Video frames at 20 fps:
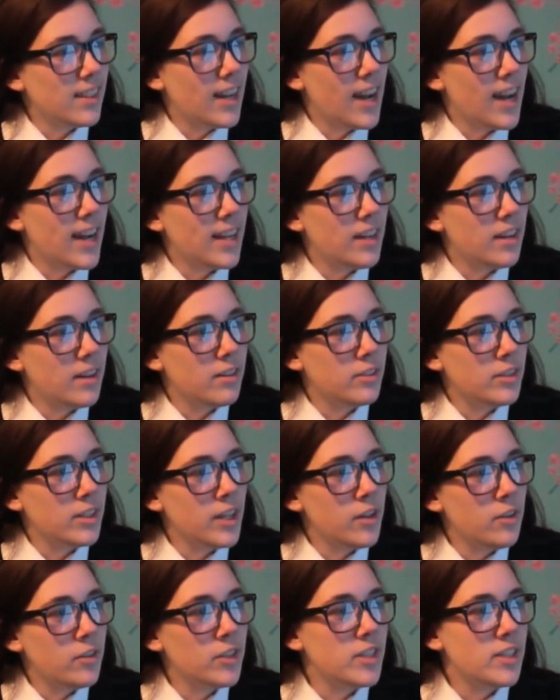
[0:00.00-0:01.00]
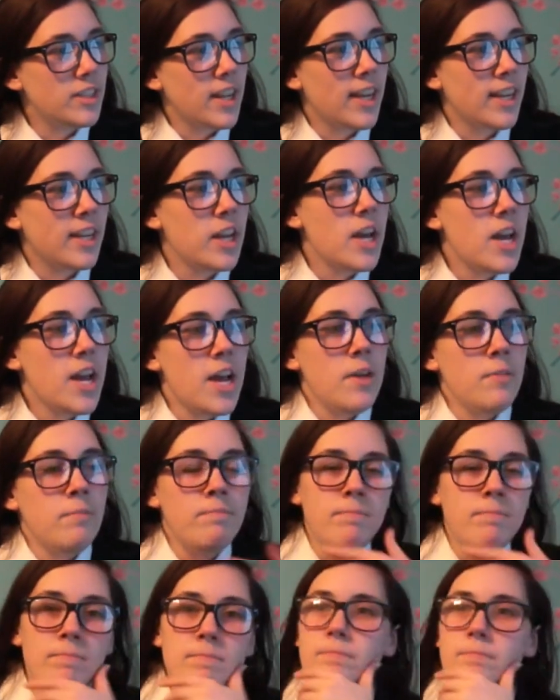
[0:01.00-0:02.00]
I don't know, it's like,
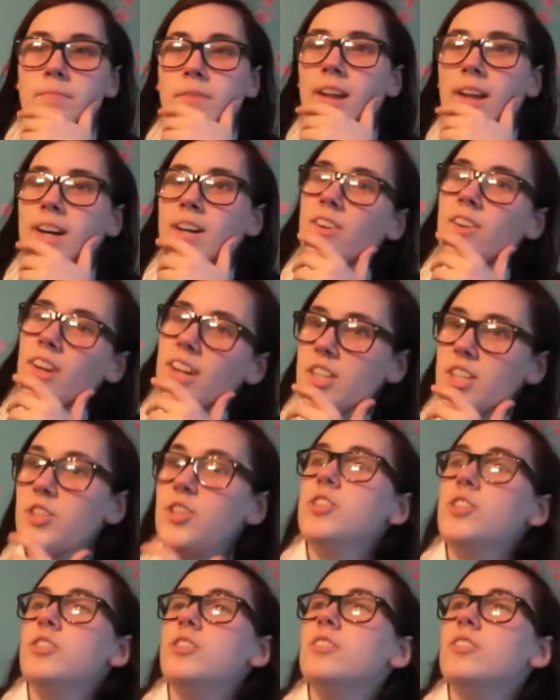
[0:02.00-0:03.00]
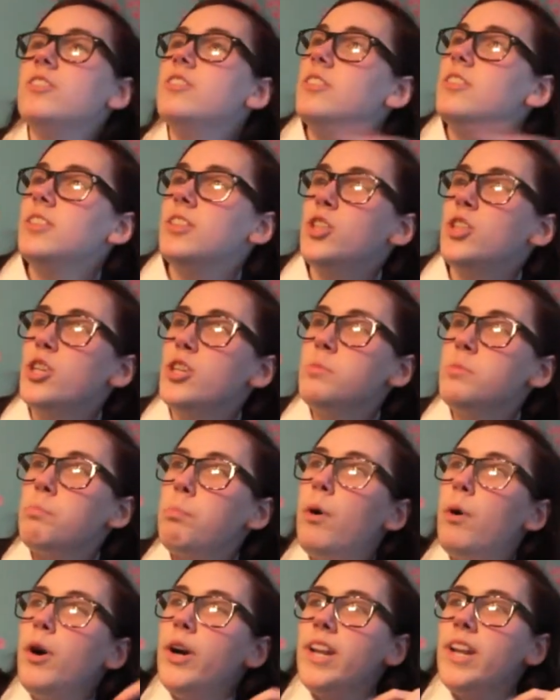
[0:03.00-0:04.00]
let's just
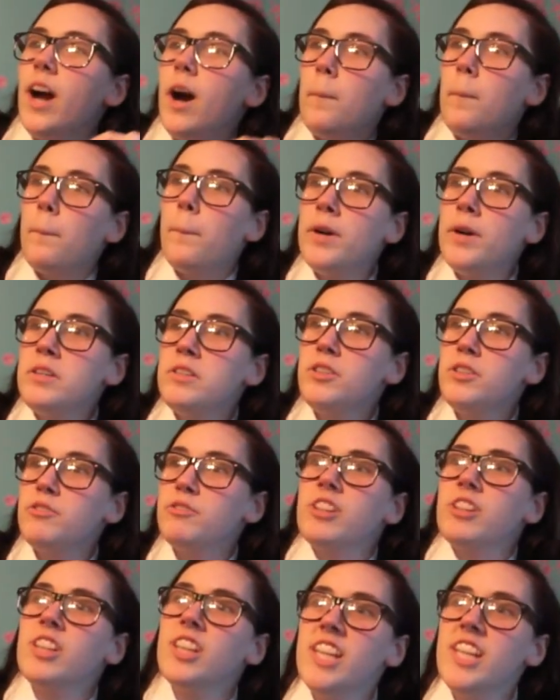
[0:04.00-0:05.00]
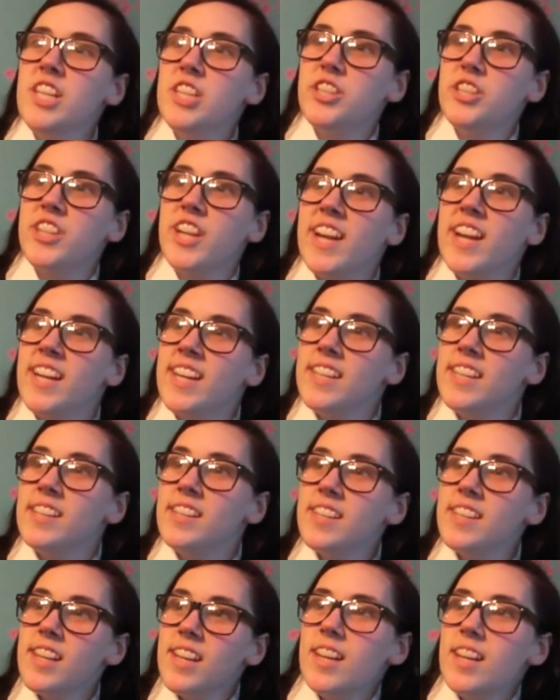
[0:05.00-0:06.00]
put a bunch of
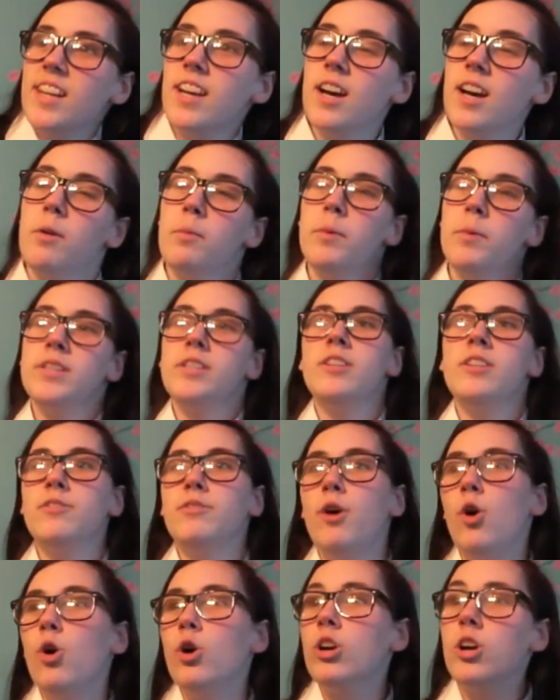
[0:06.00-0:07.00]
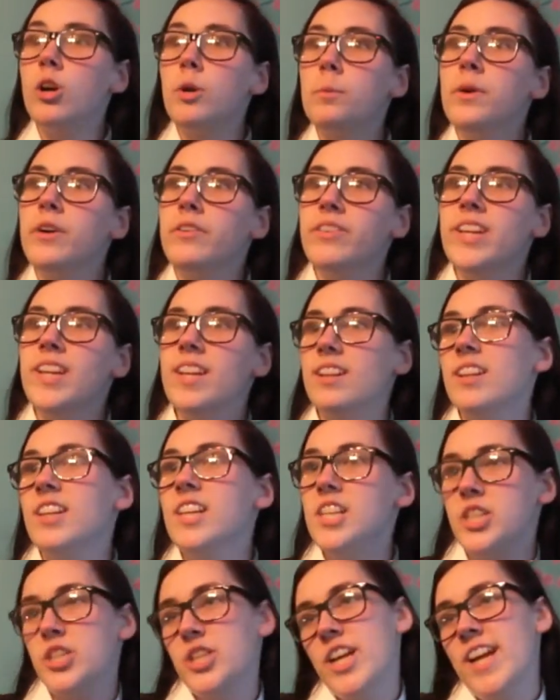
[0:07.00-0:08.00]
cliches, a bunch of horror movie
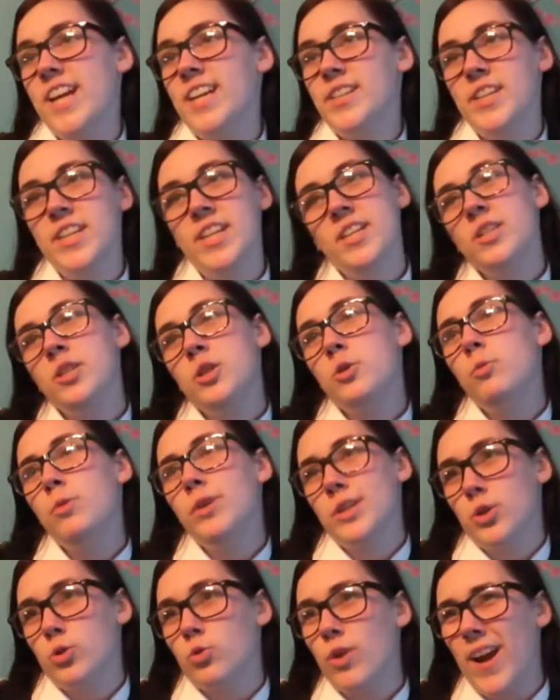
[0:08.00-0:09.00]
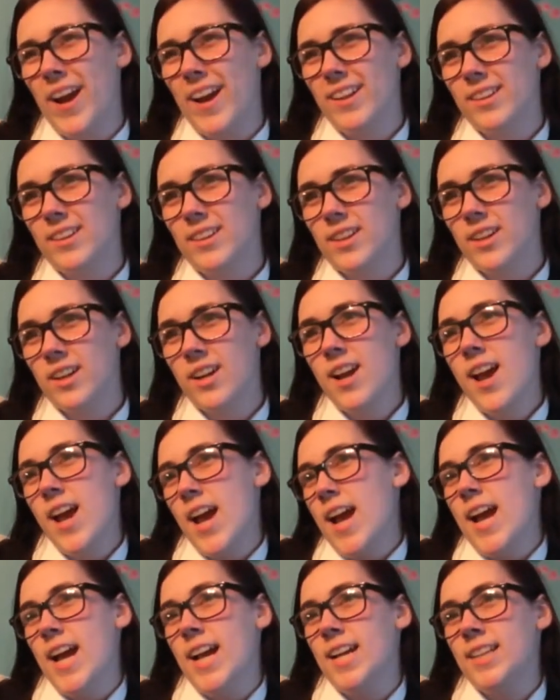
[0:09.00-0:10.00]
cliches into a trailer
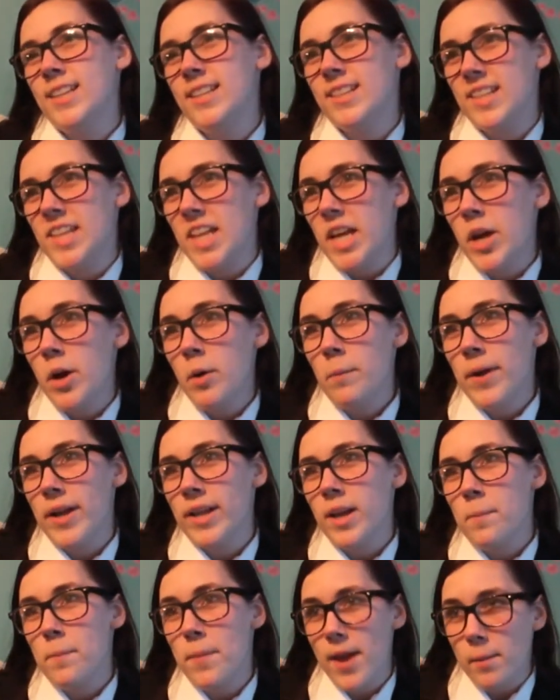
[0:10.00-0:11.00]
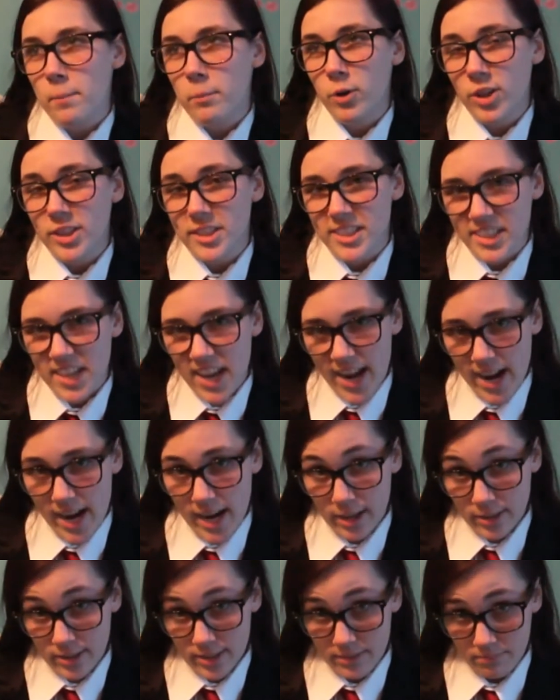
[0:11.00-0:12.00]
and see how many people it
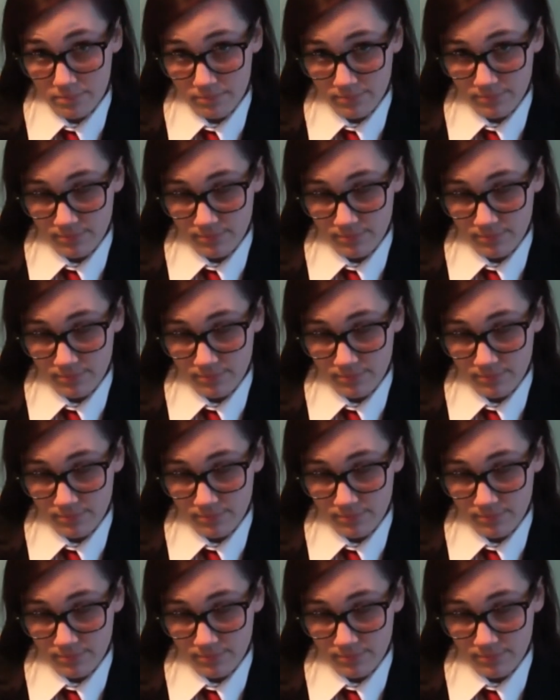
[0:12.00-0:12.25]
scares.